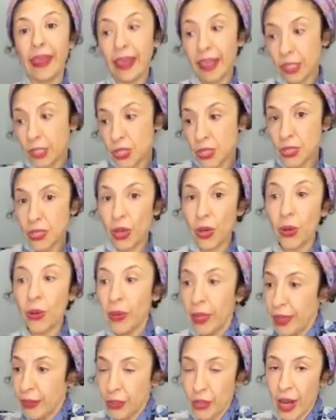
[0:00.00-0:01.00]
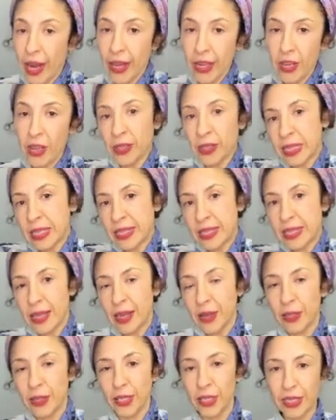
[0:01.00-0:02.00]
And so try it on and see
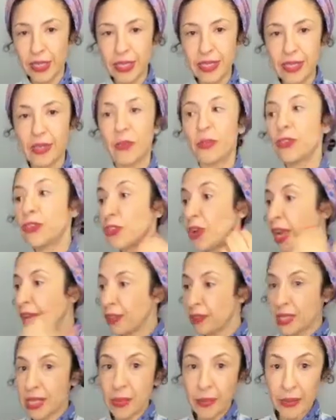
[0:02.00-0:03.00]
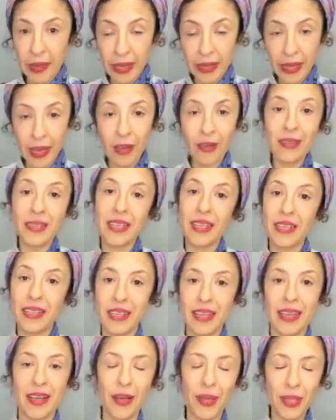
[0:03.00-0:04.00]
how it looks. Try on somebody else and
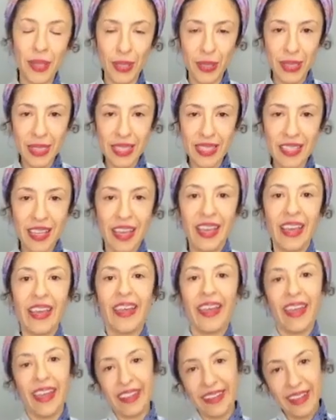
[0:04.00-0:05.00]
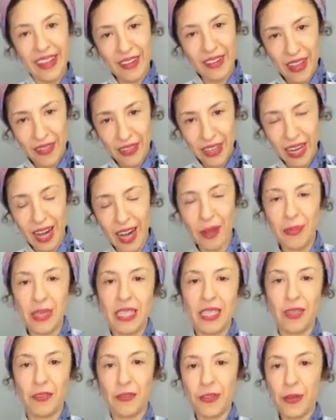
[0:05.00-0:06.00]
see how it looks. And then you have a
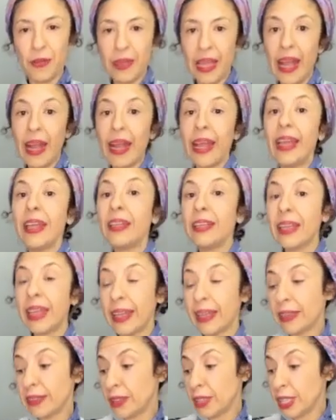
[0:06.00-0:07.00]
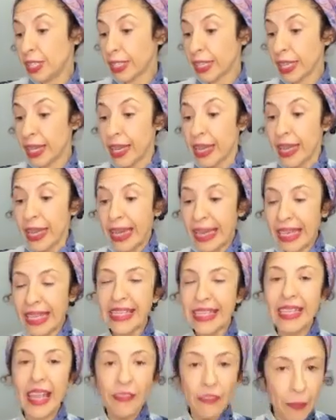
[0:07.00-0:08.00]
garment. And from that, and like, look,
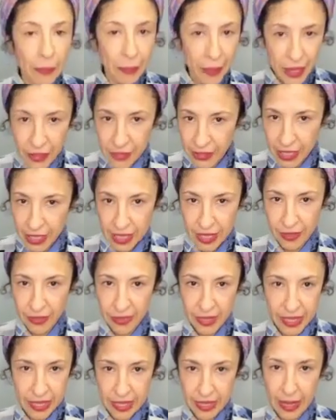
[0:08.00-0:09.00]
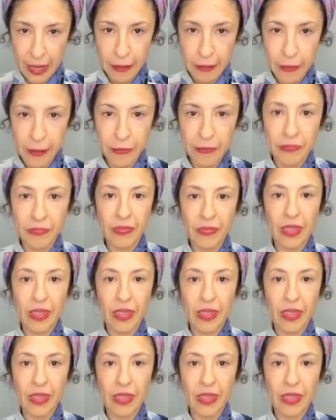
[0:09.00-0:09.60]
it's never perfect the first time.